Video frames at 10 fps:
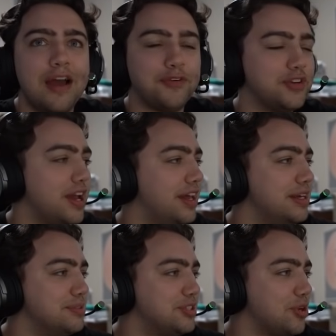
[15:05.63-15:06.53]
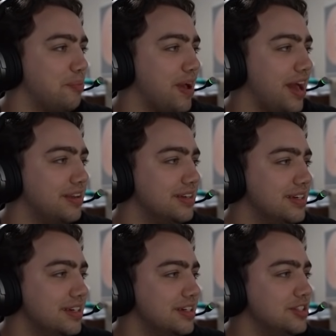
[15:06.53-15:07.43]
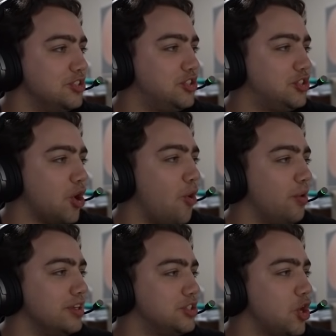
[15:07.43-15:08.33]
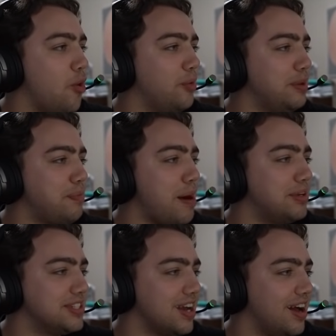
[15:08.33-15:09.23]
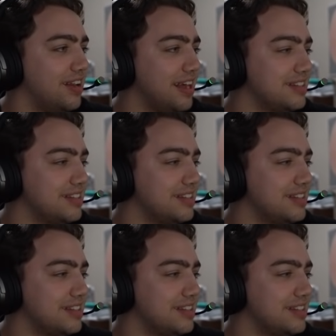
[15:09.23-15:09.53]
I forget. It was so bad. Don't Joni Parmesan.